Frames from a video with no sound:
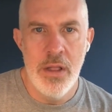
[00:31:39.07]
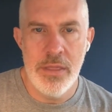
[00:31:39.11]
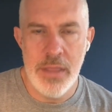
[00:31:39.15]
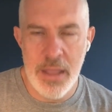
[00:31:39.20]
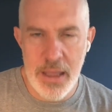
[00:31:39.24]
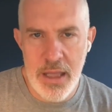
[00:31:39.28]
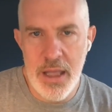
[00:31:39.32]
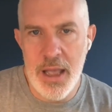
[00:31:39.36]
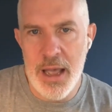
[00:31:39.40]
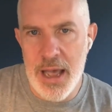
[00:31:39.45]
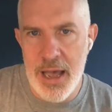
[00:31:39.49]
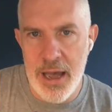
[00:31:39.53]

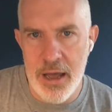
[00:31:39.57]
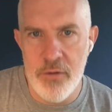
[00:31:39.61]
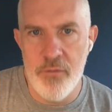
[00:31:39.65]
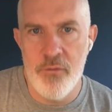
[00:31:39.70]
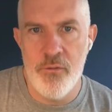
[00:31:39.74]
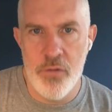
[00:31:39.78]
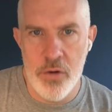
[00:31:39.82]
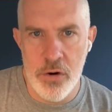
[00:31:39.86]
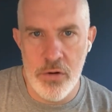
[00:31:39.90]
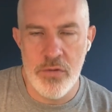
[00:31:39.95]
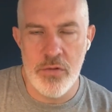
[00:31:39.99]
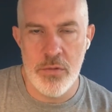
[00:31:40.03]
They had
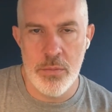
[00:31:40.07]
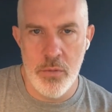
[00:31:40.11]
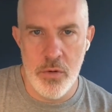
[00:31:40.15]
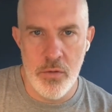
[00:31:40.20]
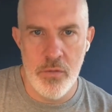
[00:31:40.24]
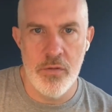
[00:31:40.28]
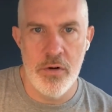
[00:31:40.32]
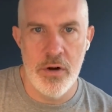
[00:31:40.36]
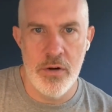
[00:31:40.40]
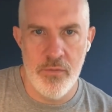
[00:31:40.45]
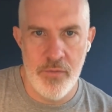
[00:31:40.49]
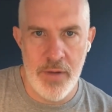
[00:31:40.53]
first
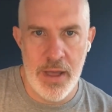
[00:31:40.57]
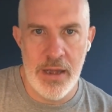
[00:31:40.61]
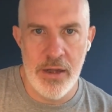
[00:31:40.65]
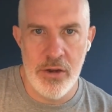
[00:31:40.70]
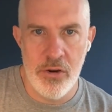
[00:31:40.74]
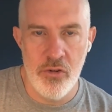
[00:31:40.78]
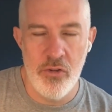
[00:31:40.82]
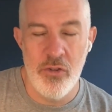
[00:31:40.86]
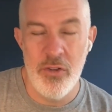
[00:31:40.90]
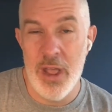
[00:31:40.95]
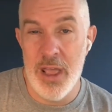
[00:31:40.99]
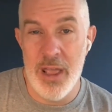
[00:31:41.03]
mover
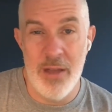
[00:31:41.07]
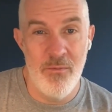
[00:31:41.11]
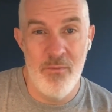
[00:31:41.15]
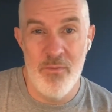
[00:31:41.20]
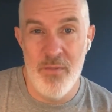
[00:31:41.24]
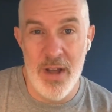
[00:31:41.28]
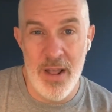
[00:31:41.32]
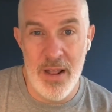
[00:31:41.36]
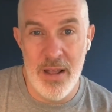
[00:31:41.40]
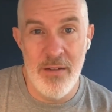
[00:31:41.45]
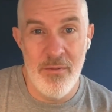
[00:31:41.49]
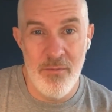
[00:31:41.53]
advantage. They
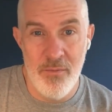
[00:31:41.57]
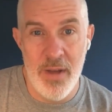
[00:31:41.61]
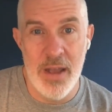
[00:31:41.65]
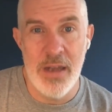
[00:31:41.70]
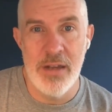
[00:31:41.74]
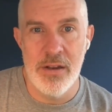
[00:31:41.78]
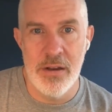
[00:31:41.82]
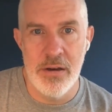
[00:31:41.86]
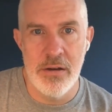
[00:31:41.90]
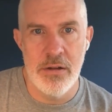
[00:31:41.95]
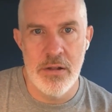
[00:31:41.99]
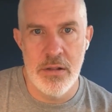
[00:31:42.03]

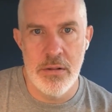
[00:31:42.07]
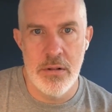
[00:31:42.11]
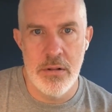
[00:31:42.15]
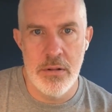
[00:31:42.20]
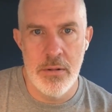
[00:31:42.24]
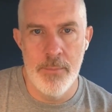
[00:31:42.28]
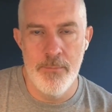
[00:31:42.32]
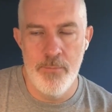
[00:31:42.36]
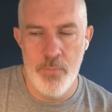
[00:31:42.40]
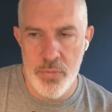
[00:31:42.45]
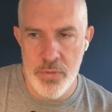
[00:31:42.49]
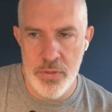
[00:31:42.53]
invented
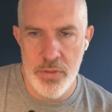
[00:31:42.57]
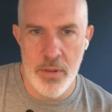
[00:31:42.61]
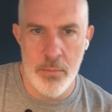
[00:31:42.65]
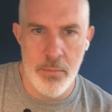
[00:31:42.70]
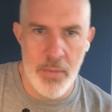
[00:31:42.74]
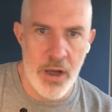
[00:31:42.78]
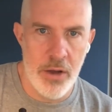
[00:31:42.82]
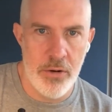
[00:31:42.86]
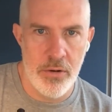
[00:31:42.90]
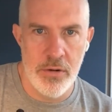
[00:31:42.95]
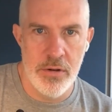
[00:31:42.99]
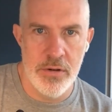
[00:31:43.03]
the
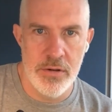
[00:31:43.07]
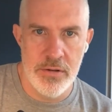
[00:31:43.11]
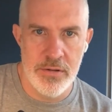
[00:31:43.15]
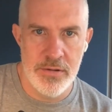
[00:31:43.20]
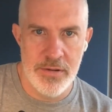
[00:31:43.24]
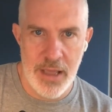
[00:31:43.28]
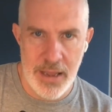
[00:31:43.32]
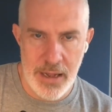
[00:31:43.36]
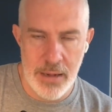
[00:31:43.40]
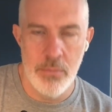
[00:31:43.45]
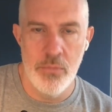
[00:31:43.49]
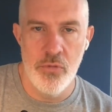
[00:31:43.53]
modern
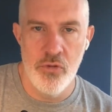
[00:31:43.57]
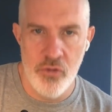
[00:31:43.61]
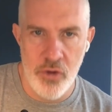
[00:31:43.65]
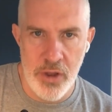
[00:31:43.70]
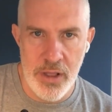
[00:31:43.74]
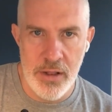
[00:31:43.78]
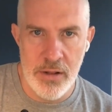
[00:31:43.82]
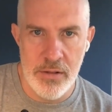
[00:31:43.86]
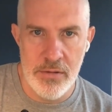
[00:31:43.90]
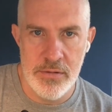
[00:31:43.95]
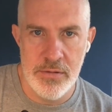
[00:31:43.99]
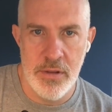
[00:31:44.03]
denim
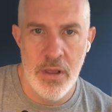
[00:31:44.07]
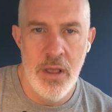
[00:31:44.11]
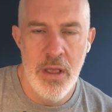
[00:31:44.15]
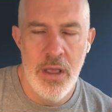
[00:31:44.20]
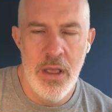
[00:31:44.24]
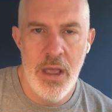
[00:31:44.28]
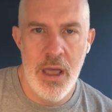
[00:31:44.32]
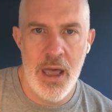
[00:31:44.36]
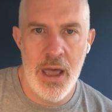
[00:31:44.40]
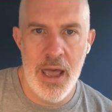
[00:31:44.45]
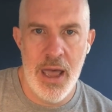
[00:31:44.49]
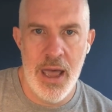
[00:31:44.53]
jeans,
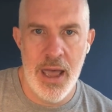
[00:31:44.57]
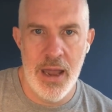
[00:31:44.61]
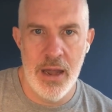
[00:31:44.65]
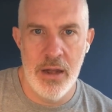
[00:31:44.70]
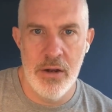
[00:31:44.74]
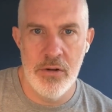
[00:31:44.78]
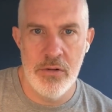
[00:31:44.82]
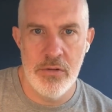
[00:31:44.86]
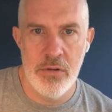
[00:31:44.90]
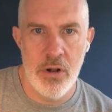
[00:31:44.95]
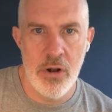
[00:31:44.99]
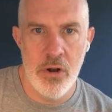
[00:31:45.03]

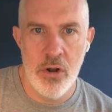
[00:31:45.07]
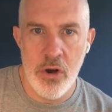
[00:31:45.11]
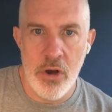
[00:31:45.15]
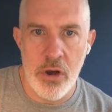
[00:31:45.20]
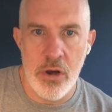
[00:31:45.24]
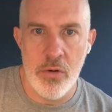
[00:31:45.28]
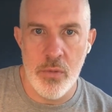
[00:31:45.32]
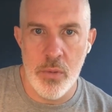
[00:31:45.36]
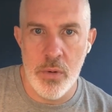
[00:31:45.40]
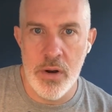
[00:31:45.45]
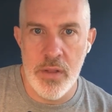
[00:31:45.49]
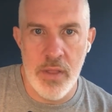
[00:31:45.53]
and
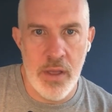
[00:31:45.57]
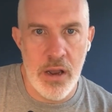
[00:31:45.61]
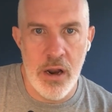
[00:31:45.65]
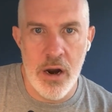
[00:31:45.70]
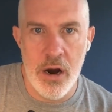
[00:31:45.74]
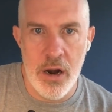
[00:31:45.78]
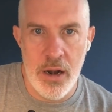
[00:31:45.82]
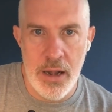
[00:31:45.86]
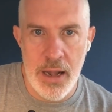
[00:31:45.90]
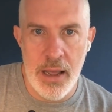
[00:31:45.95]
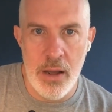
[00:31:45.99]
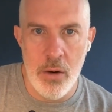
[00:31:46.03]
look at where they
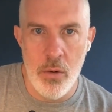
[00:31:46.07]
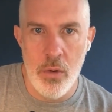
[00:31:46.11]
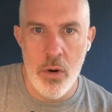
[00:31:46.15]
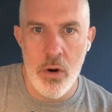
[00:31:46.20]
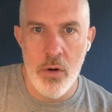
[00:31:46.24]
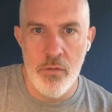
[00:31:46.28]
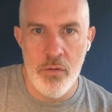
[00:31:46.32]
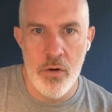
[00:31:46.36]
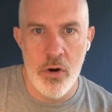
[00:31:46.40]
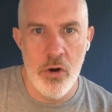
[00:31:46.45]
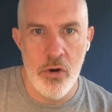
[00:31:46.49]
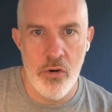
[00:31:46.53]
are now
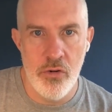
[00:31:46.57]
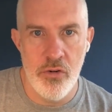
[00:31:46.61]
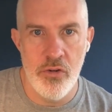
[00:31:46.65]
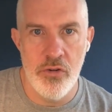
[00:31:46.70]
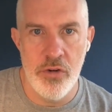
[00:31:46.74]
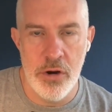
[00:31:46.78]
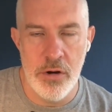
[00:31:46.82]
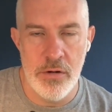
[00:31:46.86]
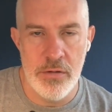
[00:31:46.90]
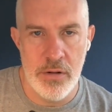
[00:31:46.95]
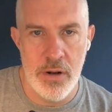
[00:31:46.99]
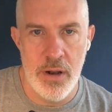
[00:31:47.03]
over
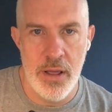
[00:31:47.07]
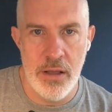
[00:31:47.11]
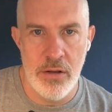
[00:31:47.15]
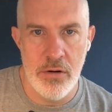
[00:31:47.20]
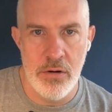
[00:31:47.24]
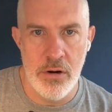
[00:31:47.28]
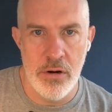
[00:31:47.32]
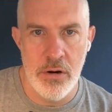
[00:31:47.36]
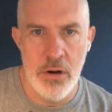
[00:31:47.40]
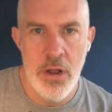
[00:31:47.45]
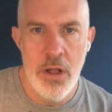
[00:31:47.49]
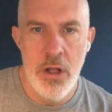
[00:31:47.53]
100 years
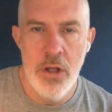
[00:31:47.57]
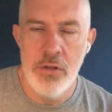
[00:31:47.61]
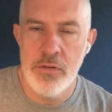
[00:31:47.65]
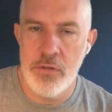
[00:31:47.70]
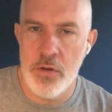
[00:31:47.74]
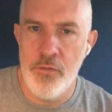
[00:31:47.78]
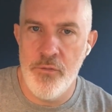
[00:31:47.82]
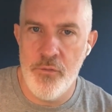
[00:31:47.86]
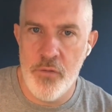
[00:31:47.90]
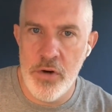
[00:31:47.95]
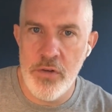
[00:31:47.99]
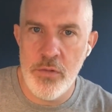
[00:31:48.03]
later.
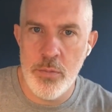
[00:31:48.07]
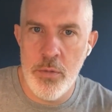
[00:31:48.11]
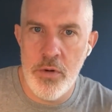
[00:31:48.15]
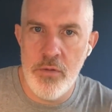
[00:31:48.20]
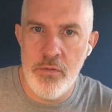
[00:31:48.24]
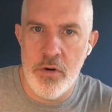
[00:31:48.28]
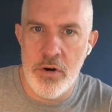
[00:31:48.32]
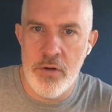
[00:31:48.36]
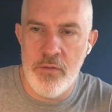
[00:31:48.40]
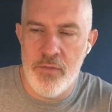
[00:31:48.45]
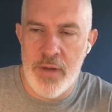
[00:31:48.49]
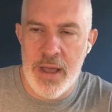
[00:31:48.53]
So first
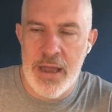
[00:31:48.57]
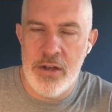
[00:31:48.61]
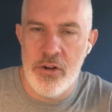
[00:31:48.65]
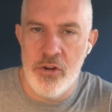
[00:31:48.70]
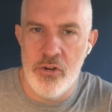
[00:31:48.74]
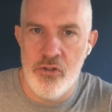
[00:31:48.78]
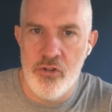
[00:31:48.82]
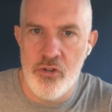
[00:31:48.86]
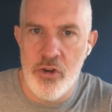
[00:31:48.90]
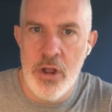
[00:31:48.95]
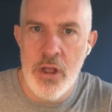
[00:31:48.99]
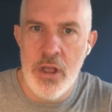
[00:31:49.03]
mover
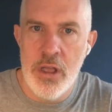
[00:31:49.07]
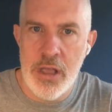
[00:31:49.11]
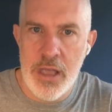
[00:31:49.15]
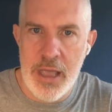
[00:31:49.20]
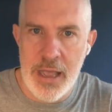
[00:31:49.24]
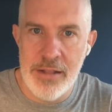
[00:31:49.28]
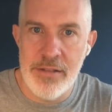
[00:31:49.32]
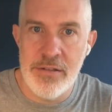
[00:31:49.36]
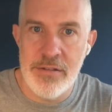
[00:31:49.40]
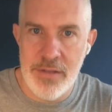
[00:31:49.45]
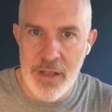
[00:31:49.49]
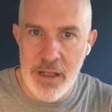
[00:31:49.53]
advantage
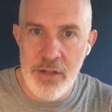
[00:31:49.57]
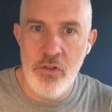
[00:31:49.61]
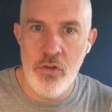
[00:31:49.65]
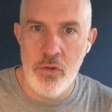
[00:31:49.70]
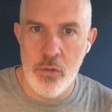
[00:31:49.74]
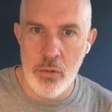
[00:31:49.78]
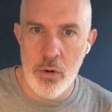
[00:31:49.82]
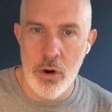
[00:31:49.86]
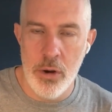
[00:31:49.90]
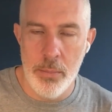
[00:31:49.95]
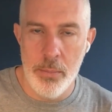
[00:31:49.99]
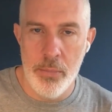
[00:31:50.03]
can set
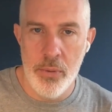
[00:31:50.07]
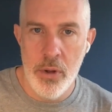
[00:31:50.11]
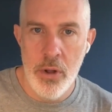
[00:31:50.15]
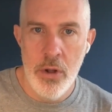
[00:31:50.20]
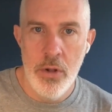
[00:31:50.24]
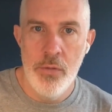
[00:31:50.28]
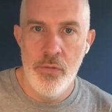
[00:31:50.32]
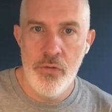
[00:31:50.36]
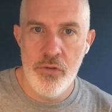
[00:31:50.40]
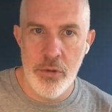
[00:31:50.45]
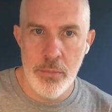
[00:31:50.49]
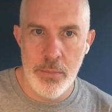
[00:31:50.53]
you up
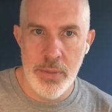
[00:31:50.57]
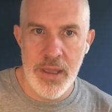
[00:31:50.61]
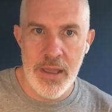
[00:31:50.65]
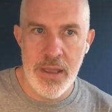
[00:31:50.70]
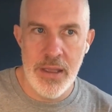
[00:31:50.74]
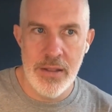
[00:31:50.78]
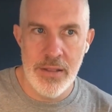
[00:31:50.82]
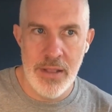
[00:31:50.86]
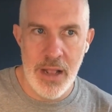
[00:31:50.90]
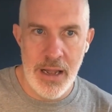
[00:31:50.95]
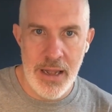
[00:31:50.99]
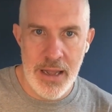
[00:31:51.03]
to
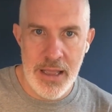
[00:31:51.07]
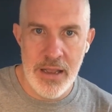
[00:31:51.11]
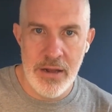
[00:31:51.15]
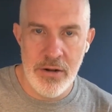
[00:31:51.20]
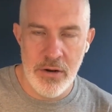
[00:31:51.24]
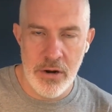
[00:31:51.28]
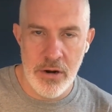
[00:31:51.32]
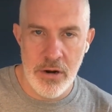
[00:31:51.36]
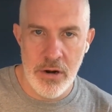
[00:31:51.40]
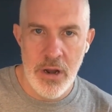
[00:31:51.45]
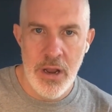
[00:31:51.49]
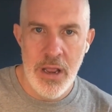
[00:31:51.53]
be the
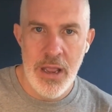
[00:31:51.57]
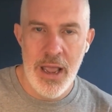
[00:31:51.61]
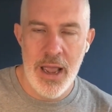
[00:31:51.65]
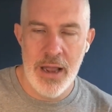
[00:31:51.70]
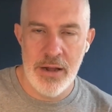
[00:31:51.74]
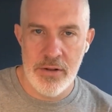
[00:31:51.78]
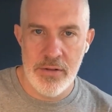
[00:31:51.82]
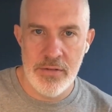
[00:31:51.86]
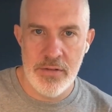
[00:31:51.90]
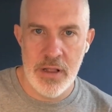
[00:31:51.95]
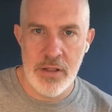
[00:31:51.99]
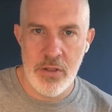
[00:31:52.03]
leader
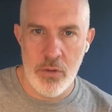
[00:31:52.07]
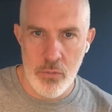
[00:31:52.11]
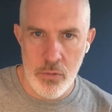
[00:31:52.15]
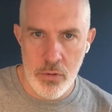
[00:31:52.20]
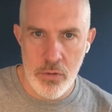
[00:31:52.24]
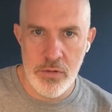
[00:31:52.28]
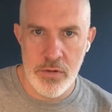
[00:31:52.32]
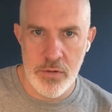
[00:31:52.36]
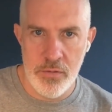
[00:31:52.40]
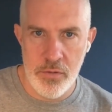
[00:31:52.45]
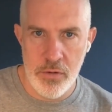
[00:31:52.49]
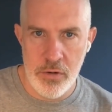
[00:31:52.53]
and to set the
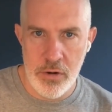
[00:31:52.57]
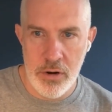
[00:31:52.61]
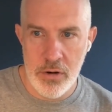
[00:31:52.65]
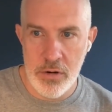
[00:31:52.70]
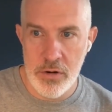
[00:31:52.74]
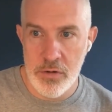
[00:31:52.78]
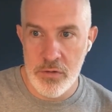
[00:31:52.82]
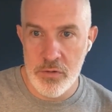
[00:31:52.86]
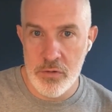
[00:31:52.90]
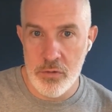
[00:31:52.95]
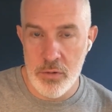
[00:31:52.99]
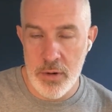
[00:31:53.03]
rules of your
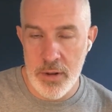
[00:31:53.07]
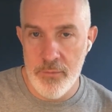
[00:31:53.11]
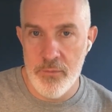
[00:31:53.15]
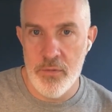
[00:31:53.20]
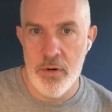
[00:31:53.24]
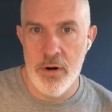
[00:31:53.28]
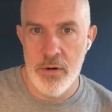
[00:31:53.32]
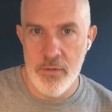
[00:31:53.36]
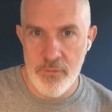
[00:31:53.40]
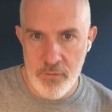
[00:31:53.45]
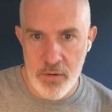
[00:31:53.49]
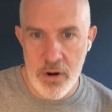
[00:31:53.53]
industry
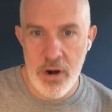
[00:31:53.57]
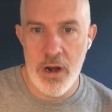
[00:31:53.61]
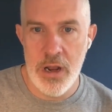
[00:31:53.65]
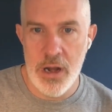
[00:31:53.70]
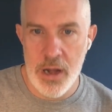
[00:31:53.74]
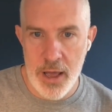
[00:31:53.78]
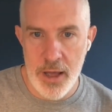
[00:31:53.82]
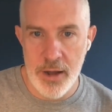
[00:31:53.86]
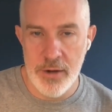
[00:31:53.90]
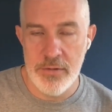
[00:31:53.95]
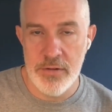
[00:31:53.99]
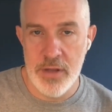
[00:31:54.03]
for a very
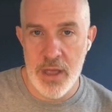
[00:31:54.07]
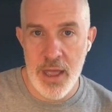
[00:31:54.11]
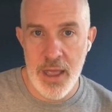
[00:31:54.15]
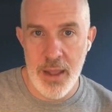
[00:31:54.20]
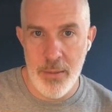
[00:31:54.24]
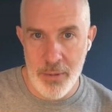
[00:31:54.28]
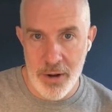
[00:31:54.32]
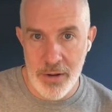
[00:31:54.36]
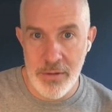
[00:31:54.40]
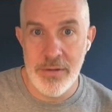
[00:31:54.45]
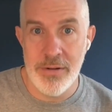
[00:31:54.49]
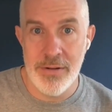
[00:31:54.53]
long
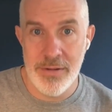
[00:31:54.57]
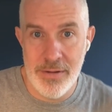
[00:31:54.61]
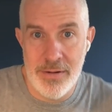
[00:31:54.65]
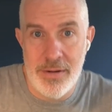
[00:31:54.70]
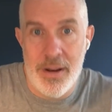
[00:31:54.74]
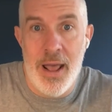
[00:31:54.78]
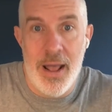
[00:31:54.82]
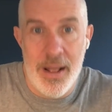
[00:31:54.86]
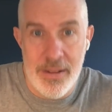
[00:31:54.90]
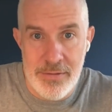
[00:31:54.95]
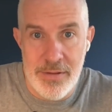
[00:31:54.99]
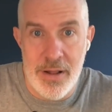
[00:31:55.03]
time. And
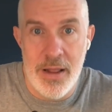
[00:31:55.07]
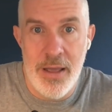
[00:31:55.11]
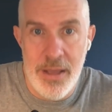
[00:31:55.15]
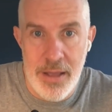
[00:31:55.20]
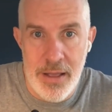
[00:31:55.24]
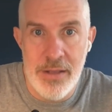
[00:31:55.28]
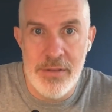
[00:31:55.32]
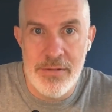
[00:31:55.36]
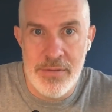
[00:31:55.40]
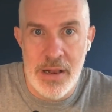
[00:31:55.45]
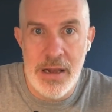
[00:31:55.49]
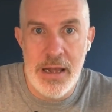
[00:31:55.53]
Tesla
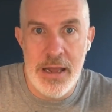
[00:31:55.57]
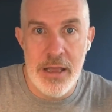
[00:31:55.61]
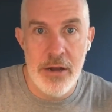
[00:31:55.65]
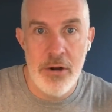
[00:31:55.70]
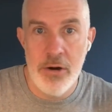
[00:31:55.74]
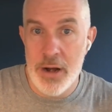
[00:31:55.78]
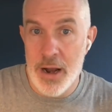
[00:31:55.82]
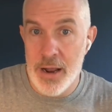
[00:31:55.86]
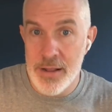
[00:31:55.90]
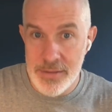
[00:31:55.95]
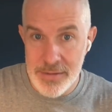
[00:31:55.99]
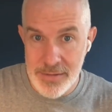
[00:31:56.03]
is the
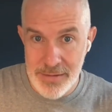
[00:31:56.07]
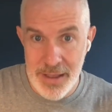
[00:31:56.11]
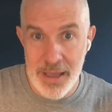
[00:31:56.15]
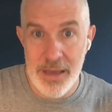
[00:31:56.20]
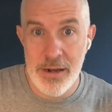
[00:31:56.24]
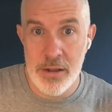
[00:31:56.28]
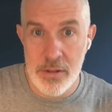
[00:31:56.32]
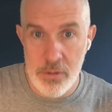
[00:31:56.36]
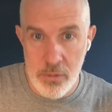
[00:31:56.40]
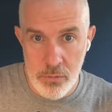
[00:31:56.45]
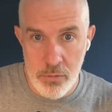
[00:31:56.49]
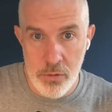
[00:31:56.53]
leader and
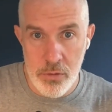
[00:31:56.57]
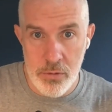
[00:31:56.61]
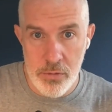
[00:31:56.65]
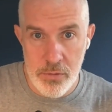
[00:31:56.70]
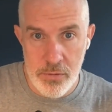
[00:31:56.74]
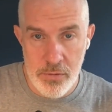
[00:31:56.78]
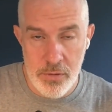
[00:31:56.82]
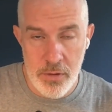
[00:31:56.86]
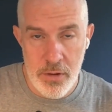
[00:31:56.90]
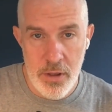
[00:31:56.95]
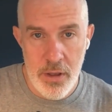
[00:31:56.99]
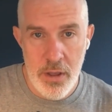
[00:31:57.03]
setting the
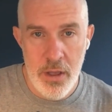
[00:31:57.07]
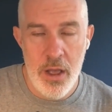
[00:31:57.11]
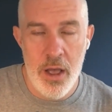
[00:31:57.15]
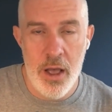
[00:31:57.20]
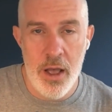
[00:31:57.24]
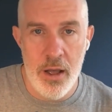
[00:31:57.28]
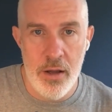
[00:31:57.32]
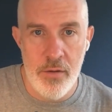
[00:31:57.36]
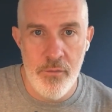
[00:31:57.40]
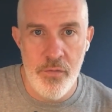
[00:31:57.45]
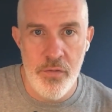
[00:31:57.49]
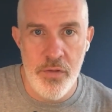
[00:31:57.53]
rules
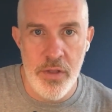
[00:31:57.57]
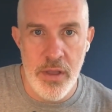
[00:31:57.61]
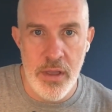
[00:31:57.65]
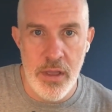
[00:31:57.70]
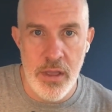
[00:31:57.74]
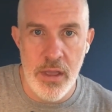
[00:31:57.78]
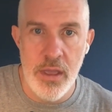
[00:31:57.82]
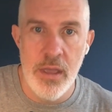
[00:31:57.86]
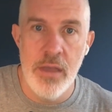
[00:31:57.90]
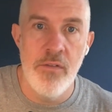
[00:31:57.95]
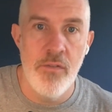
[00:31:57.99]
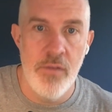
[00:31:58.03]
of
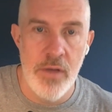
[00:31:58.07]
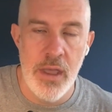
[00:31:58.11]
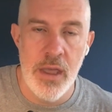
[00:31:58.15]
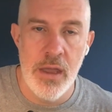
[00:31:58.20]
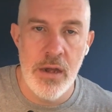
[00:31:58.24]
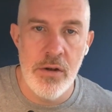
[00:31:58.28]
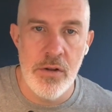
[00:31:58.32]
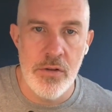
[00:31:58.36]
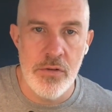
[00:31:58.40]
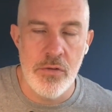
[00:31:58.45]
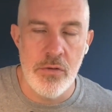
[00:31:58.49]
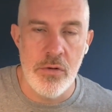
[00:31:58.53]
the EV
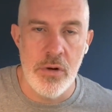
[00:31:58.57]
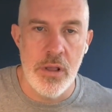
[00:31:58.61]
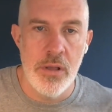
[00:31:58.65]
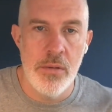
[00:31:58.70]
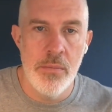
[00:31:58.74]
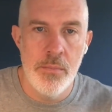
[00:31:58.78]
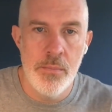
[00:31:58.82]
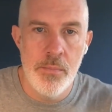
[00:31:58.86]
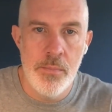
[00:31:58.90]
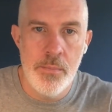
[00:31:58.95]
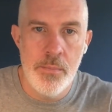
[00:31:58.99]
industry.